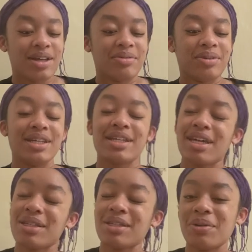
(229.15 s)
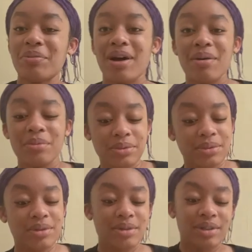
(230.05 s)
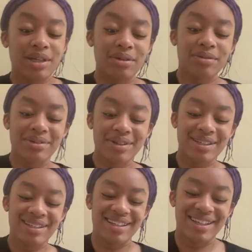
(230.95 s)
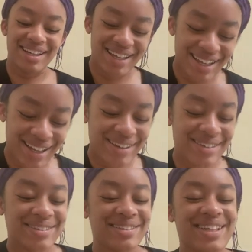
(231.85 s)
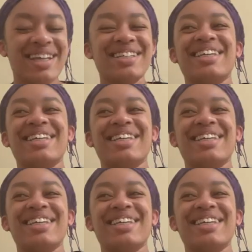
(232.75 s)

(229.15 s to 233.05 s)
Be together, you my boo. You know. Hold on, cause.